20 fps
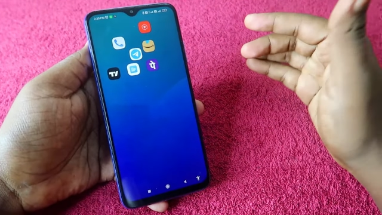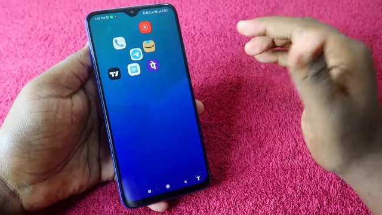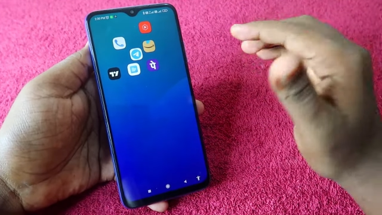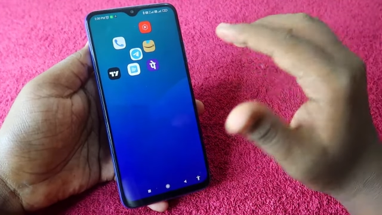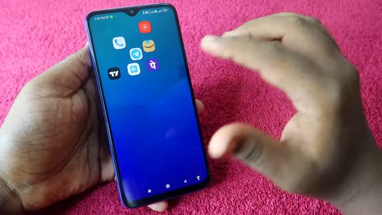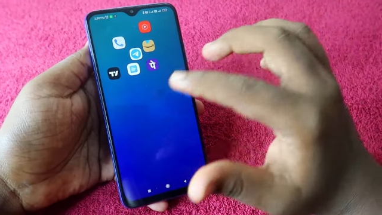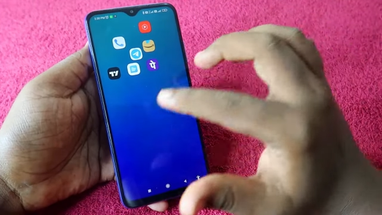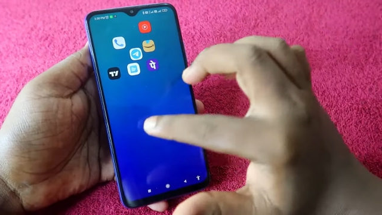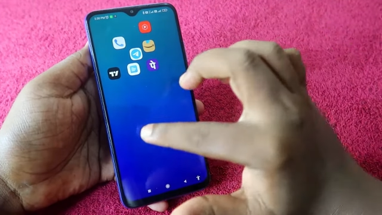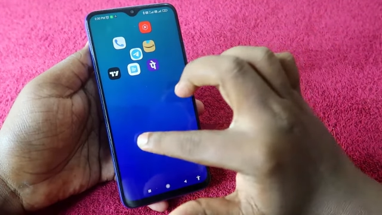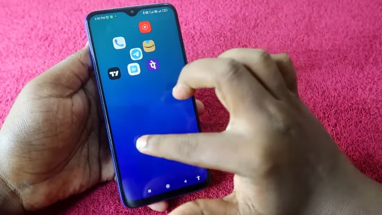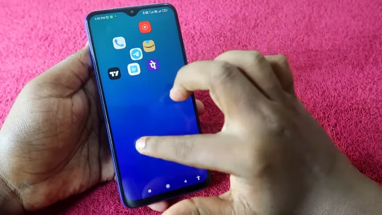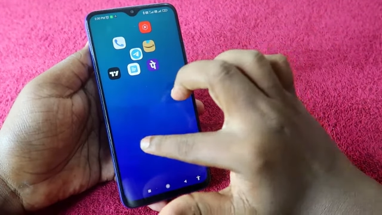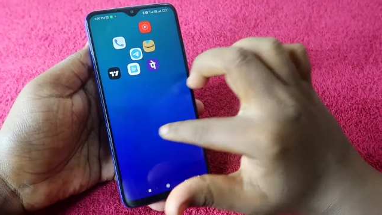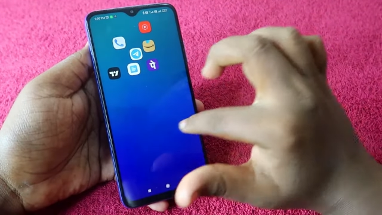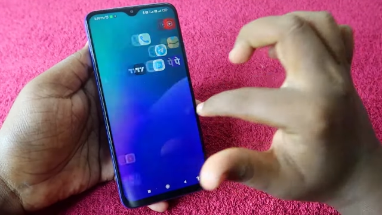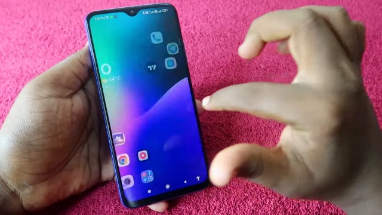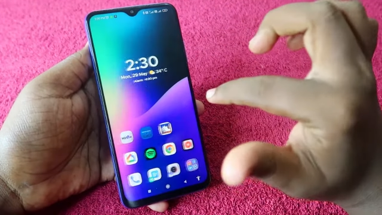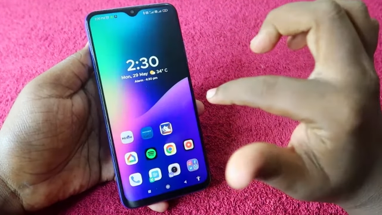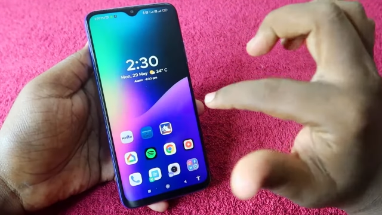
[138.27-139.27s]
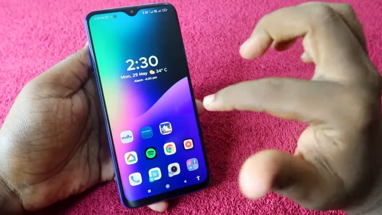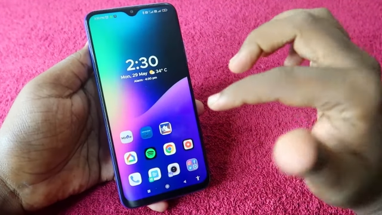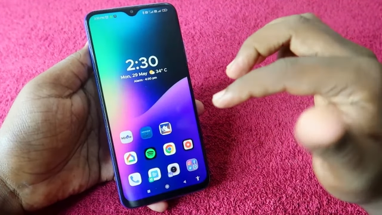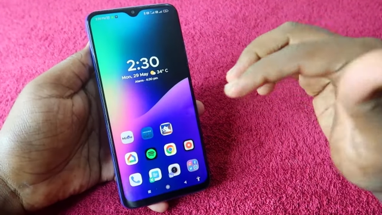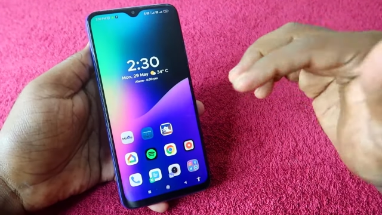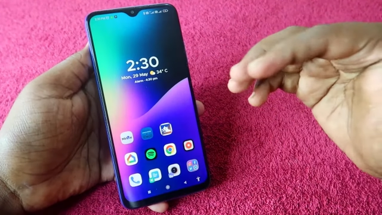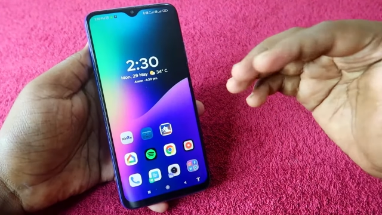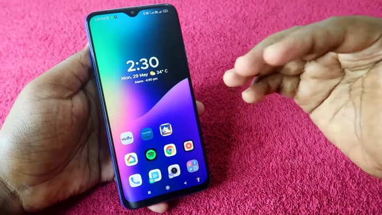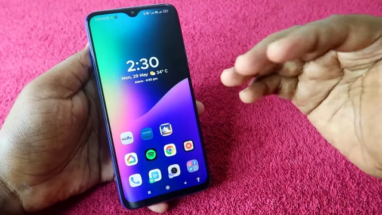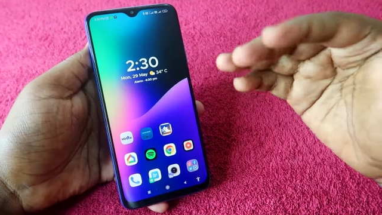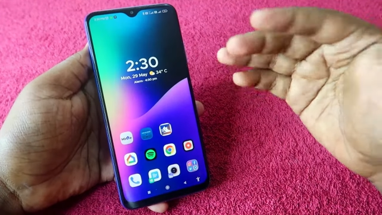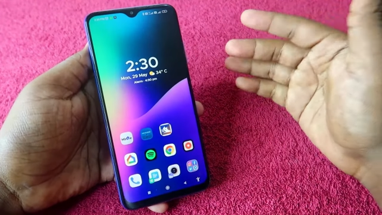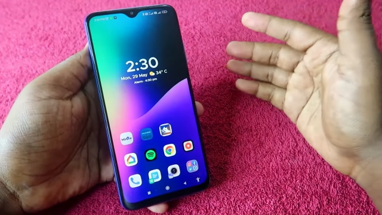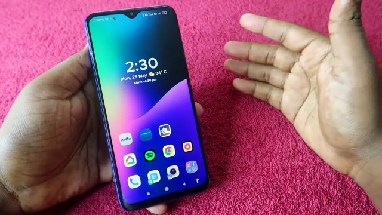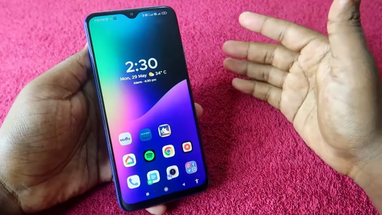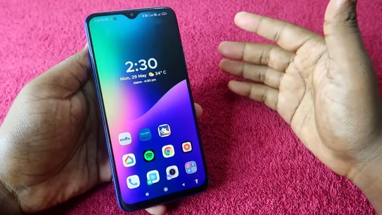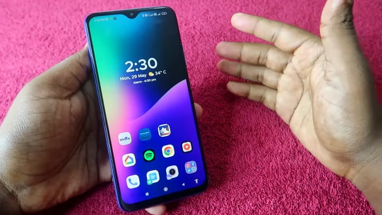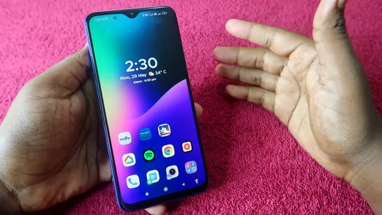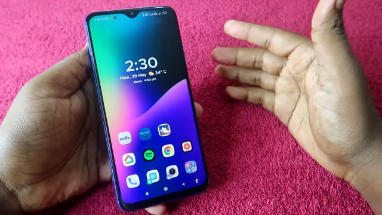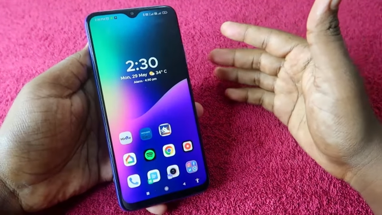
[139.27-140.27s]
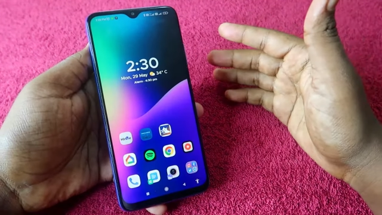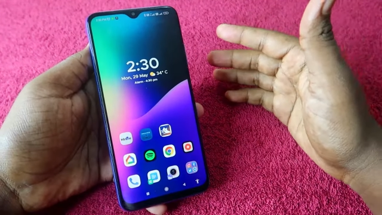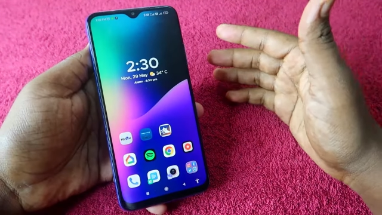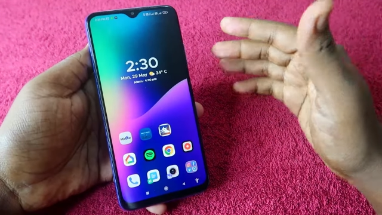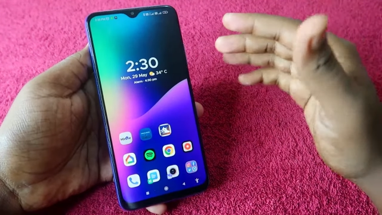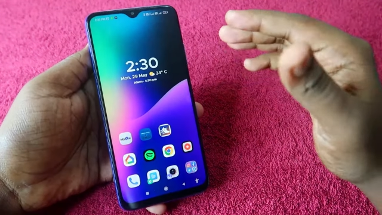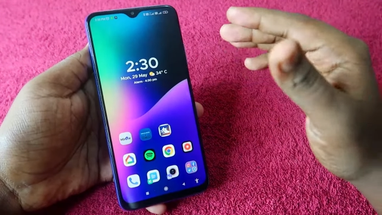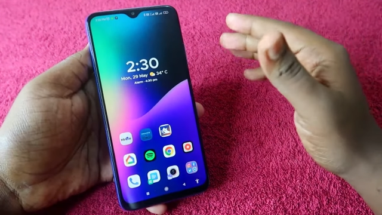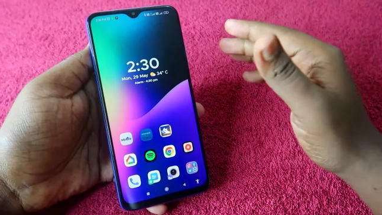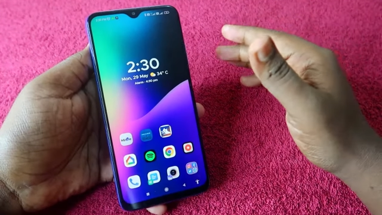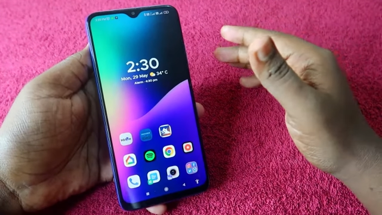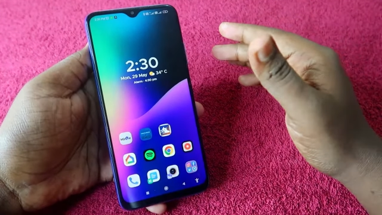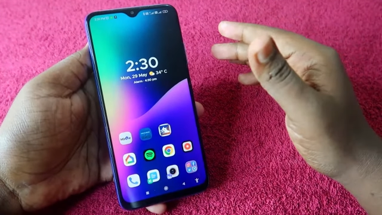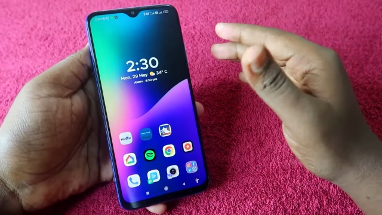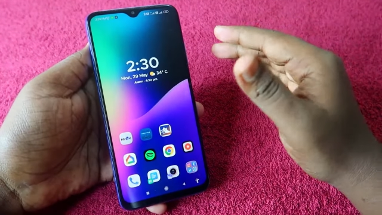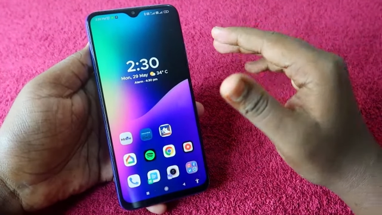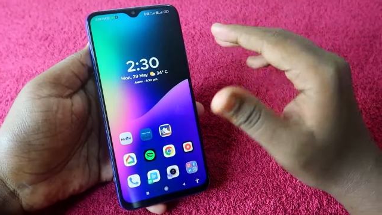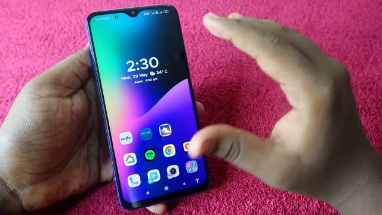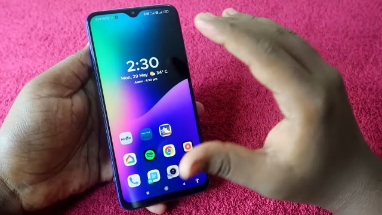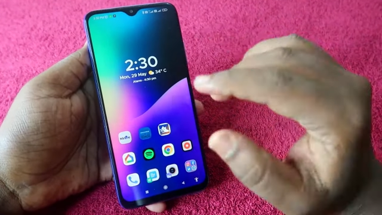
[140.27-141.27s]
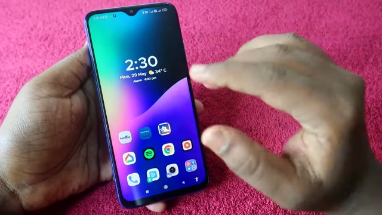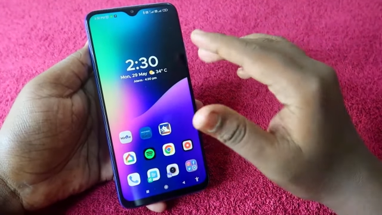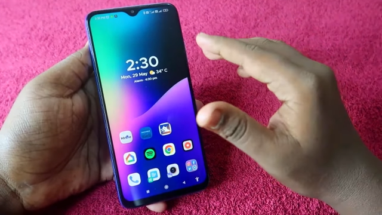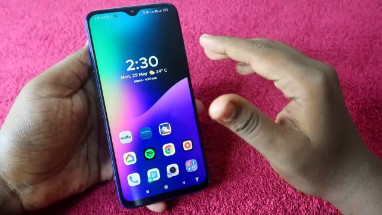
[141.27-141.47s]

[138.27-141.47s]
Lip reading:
[unreadable: no face in view]